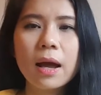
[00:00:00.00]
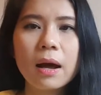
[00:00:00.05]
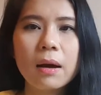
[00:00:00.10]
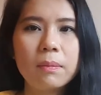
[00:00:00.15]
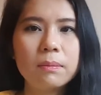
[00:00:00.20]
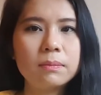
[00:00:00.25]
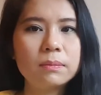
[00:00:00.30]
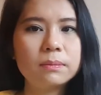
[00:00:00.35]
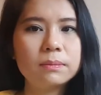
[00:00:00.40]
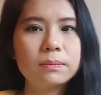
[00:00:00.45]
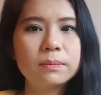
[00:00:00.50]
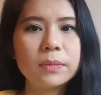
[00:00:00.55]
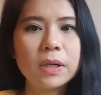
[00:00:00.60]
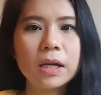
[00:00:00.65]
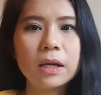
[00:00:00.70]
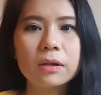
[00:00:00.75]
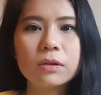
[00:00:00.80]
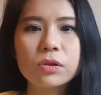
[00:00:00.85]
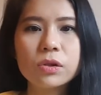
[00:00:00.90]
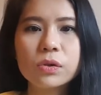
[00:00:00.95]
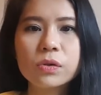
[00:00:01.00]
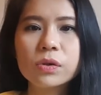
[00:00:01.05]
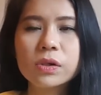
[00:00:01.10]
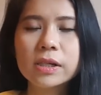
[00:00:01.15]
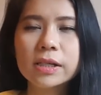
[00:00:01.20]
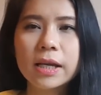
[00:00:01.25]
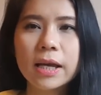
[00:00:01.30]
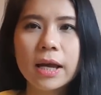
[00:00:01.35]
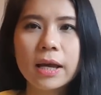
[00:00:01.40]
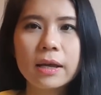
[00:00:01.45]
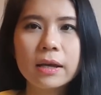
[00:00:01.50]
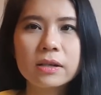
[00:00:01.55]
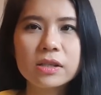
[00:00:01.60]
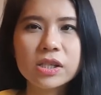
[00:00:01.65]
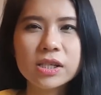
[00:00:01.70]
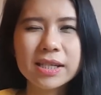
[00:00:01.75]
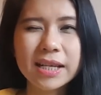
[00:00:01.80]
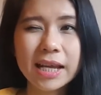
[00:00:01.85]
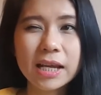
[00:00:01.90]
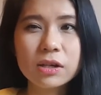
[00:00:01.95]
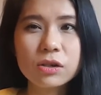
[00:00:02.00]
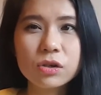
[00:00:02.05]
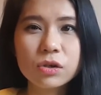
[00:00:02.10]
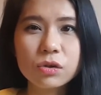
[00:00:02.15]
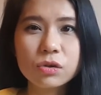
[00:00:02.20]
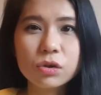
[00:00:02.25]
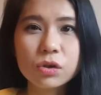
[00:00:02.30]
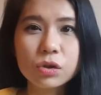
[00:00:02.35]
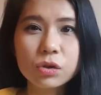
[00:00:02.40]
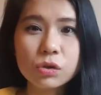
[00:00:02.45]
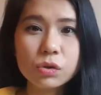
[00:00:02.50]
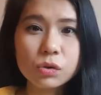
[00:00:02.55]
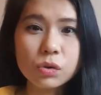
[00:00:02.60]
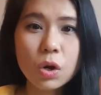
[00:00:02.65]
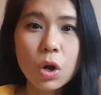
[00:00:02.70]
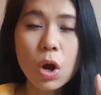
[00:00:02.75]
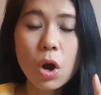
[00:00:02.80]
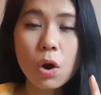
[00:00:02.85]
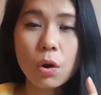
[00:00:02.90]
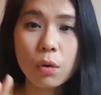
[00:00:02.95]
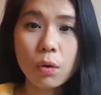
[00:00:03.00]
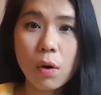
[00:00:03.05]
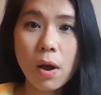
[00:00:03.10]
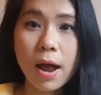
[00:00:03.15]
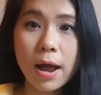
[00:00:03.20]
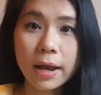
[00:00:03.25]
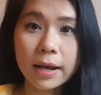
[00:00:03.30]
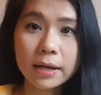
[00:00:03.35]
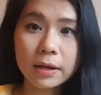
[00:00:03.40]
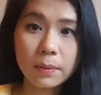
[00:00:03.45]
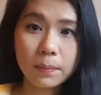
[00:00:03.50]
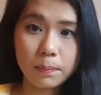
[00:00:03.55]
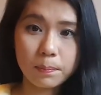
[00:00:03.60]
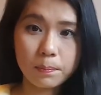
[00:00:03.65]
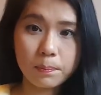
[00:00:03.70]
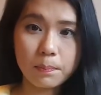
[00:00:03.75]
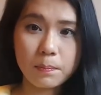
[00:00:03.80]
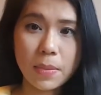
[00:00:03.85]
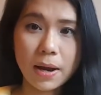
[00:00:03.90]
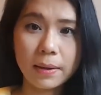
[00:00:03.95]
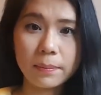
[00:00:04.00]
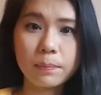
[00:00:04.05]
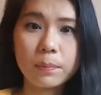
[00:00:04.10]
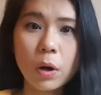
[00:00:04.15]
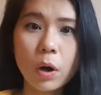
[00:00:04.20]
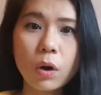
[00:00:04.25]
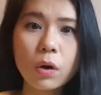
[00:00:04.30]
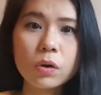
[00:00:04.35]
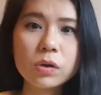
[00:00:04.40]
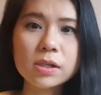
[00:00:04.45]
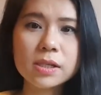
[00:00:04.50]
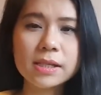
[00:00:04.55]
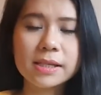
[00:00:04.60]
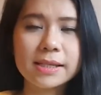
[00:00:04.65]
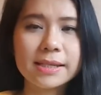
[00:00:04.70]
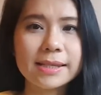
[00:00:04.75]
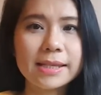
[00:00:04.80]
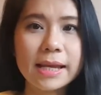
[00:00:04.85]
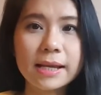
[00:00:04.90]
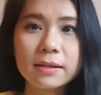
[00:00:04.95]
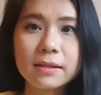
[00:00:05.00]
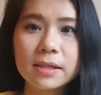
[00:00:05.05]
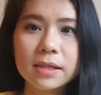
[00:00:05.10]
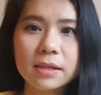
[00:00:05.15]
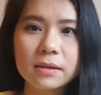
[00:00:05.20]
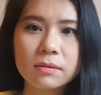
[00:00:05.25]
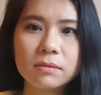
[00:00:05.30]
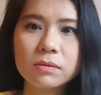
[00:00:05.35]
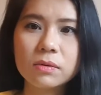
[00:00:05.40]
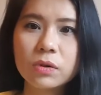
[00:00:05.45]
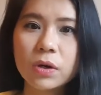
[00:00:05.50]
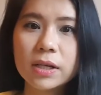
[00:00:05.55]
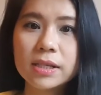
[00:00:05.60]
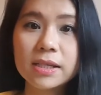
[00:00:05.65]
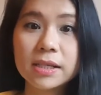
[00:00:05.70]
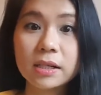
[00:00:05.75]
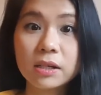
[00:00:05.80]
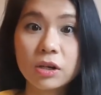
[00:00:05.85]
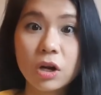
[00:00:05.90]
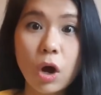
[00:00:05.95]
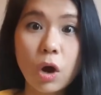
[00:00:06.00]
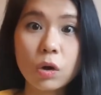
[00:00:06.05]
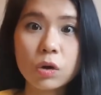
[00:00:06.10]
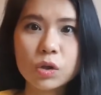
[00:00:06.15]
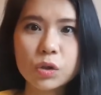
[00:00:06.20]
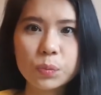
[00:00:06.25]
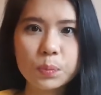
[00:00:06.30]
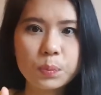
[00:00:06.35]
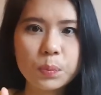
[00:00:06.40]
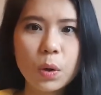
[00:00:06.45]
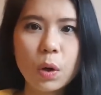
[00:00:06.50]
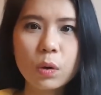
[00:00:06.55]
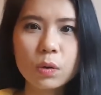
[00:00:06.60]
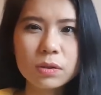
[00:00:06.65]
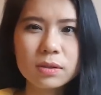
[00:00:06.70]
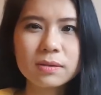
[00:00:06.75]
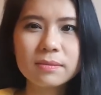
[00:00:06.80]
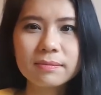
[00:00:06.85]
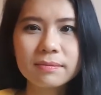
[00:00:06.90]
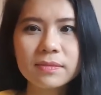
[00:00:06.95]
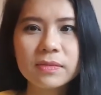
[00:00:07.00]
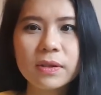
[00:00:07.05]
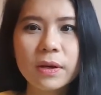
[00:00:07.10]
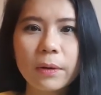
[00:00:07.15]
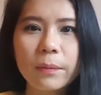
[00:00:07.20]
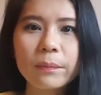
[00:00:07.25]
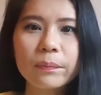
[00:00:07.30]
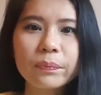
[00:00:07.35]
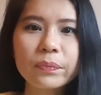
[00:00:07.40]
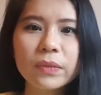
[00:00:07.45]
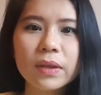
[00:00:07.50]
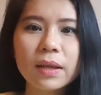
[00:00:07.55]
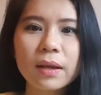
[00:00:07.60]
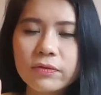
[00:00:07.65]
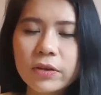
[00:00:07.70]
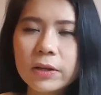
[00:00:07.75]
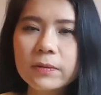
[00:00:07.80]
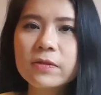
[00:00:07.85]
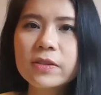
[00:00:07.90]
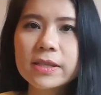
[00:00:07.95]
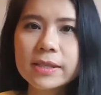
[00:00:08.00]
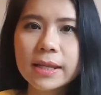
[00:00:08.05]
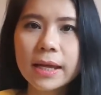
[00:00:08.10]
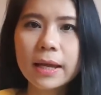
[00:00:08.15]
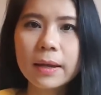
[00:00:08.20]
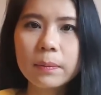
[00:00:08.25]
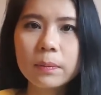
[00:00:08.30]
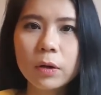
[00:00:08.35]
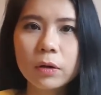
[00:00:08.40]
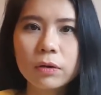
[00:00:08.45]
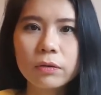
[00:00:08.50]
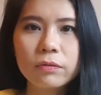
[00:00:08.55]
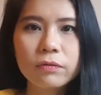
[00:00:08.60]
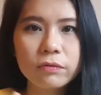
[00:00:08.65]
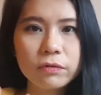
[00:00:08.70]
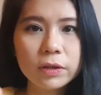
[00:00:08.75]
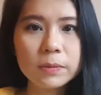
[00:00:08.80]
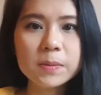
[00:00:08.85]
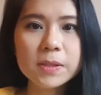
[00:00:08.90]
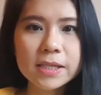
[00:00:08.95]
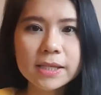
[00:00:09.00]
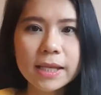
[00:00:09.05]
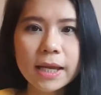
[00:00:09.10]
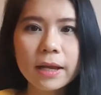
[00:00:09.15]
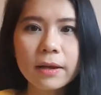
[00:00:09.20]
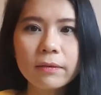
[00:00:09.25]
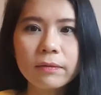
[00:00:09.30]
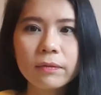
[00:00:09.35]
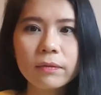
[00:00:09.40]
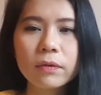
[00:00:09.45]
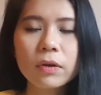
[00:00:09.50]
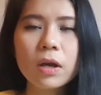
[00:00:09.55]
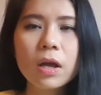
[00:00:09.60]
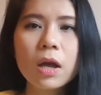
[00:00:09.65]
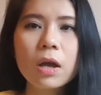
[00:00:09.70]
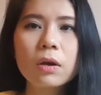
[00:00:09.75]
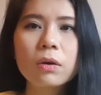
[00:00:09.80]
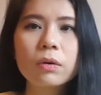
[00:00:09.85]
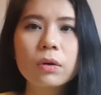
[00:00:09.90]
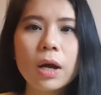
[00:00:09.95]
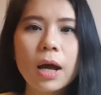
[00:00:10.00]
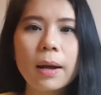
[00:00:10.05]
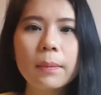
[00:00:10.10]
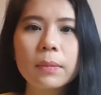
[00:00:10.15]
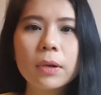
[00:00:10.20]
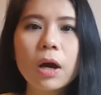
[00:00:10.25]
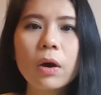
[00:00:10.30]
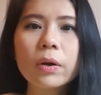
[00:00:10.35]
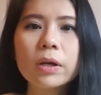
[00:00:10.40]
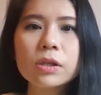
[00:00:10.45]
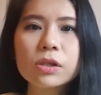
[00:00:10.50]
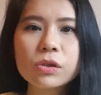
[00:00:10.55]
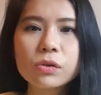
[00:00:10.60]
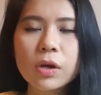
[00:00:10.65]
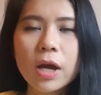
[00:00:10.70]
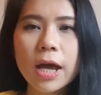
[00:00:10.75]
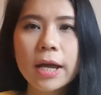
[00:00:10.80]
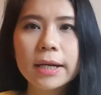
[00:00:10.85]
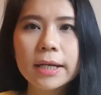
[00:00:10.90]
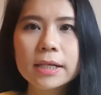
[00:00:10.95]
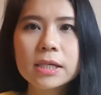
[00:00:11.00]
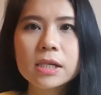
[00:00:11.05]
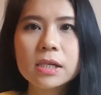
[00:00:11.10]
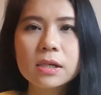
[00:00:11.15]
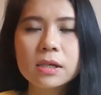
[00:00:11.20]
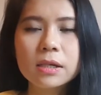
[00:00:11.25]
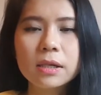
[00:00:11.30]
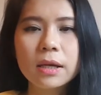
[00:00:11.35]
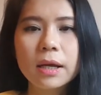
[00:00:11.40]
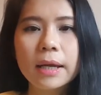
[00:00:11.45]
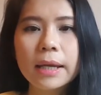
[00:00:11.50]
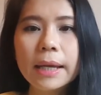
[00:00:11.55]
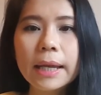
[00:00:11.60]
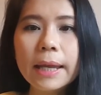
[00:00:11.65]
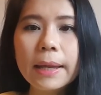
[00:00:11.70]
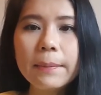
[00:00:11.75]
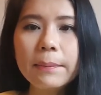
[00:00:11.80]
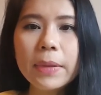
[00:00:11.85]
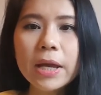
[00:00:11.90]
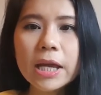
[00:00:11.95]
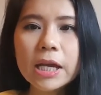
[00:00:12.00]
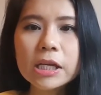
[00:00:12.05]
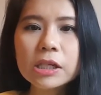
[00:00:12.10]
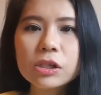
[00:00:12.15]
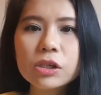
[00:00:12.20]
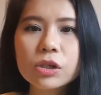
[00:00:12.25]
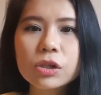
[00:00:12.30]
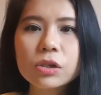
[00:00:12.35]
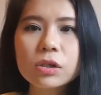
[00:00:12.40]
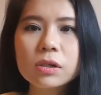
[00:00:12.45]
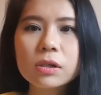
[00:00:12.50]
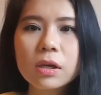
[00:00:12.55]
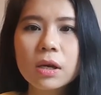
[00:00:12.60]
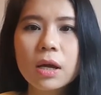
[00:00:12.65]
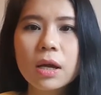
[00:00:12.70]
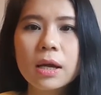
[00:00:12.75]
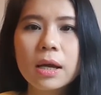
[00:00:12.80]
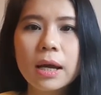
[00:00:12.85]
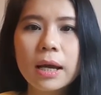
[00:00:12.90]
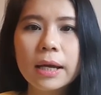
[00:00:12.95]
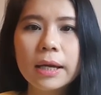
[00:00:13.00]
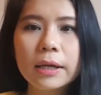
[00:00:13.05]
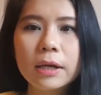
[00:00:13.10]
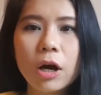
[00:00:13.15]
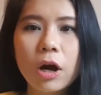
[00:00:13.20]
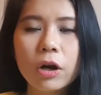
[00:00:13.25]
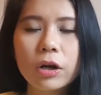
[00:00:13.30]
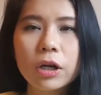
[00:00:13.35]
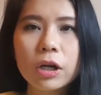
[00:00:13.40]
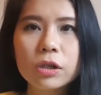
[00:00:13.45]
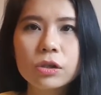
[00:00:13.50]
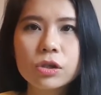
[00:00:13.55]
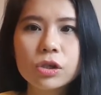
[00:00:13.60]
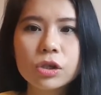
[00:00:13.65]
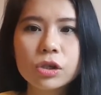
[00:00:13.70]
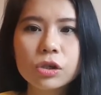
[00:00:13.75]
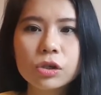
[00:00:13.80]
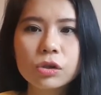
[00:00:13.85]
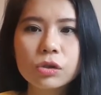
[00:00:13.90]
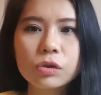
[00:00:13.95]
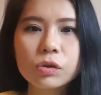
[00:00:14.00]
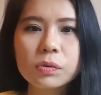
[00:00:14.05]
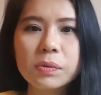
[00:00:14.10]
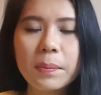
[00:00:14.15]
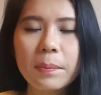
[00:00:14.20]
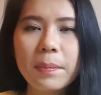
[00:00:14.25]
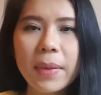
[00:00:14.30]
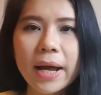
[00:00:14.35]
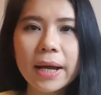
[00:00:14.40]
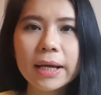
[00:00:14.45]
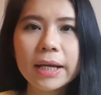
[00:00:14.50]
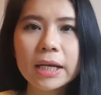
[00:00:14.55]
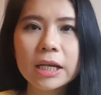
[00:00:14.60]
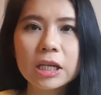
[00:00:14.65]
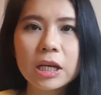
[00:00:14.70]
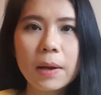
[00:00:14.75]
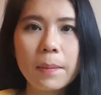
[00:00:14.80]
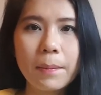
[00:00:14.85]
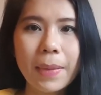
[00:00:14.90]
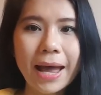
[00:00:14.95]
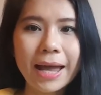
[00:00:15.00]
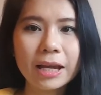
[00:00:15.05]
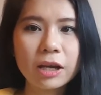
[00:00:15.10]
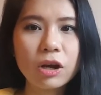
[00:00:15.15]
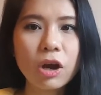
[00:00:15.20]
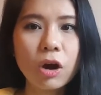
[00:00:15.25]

And to create a schedule to write my post, starting writing an awesome post, you know. On the fifth step, I'm going to edit the image in order to market my